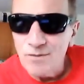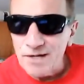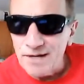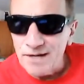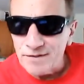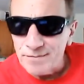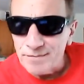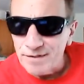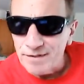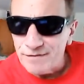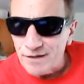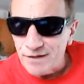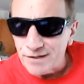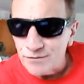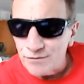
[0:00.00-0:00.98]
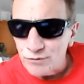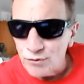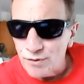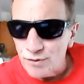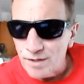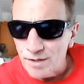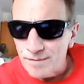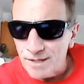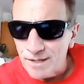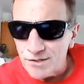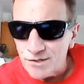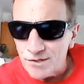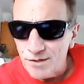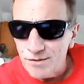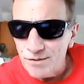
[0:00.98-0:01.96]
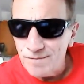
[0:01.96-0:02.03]
Why do you have to be fucking rude on my
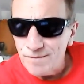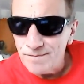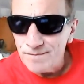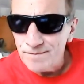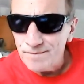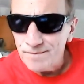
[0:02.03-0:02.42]
show?